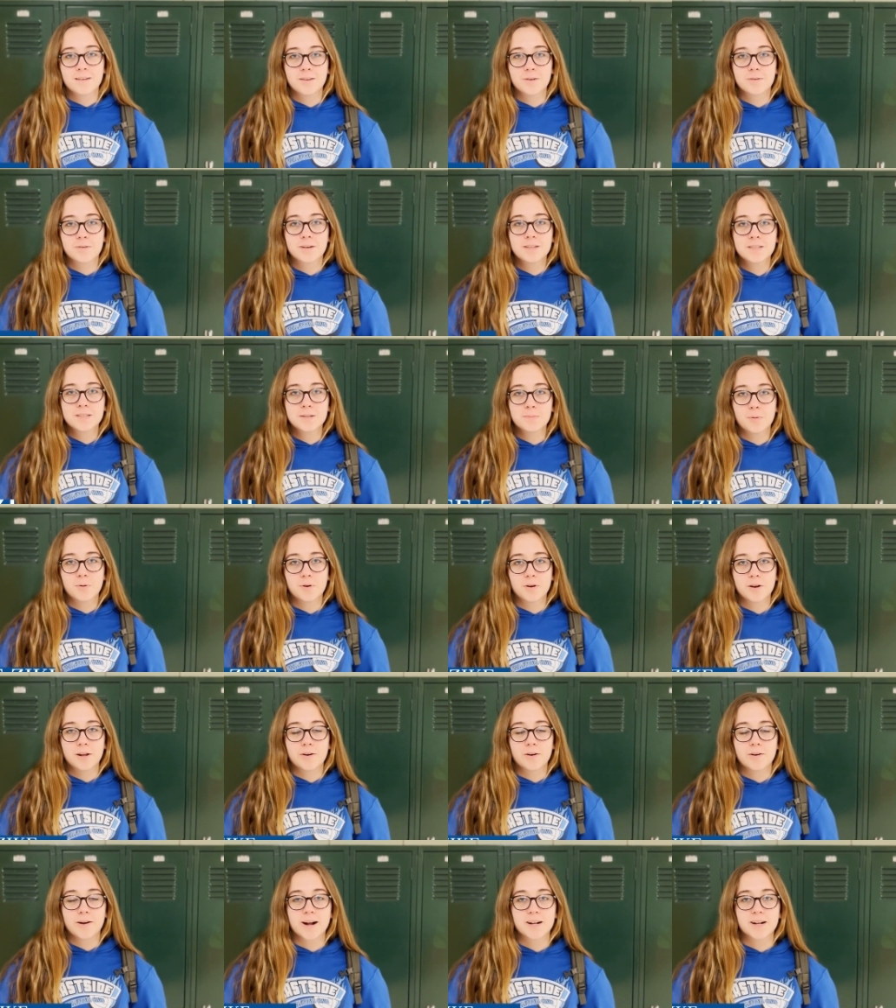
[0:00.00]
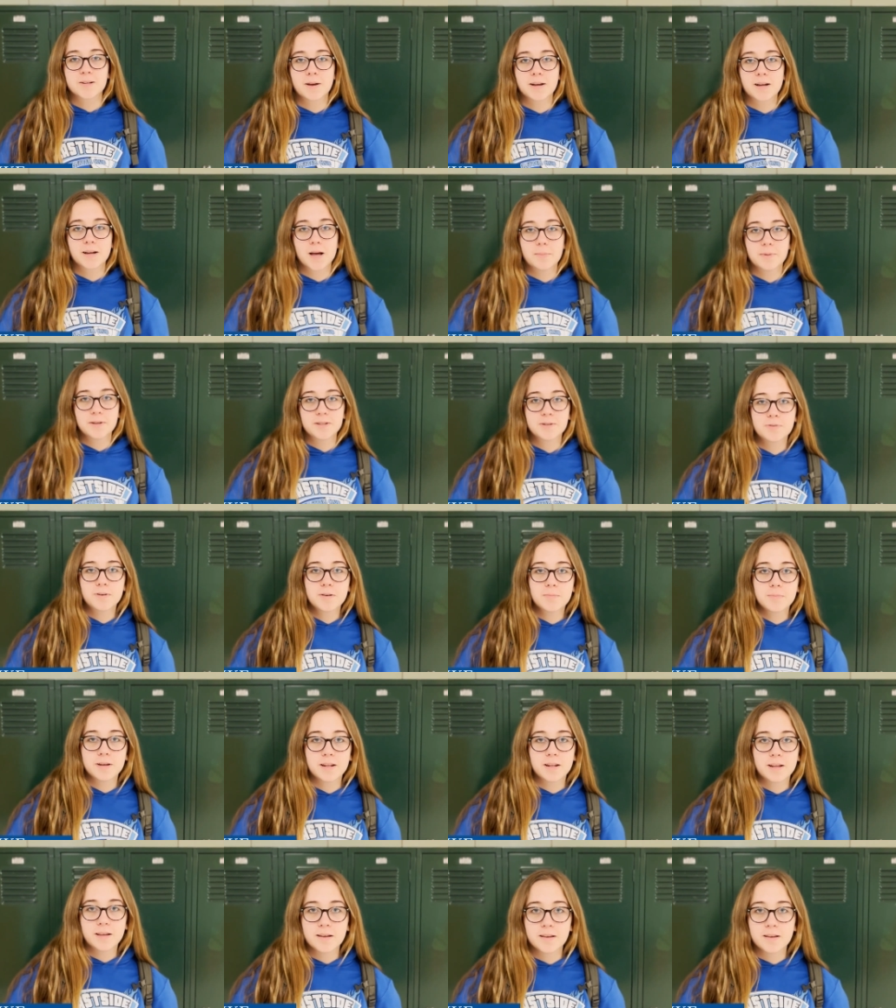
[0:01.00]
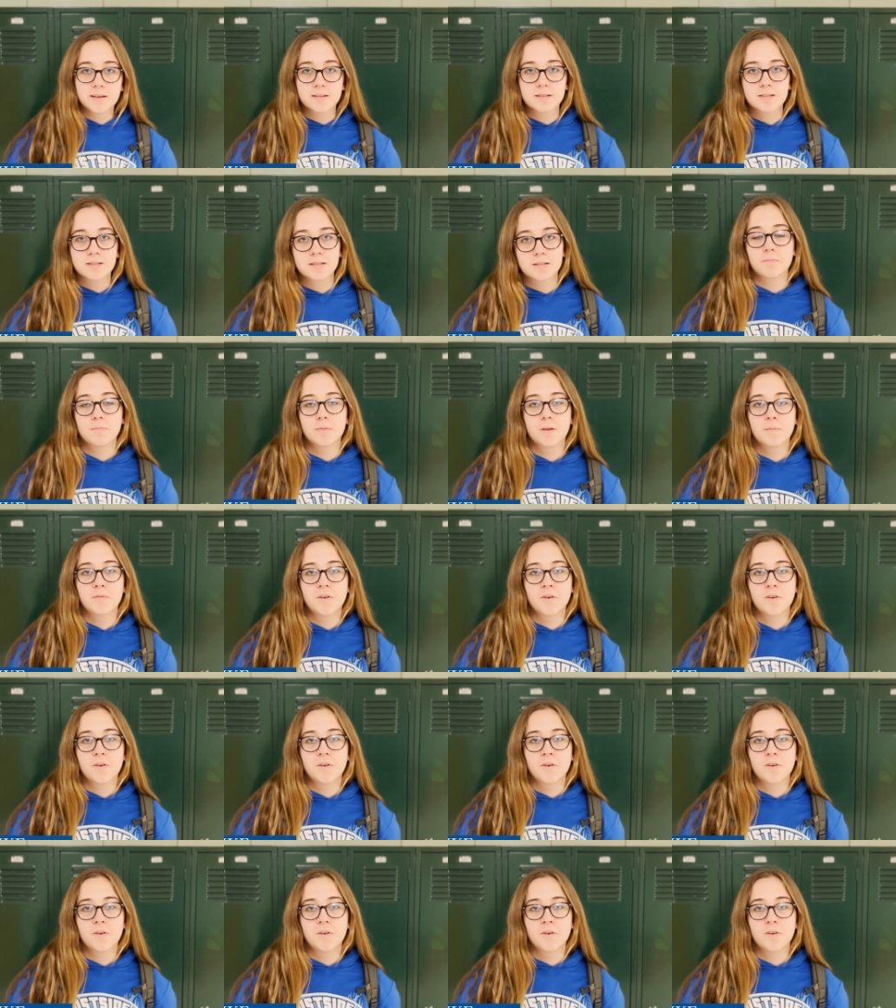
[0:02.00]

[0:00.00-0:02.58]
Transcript: can support Interact by coming to our meetings,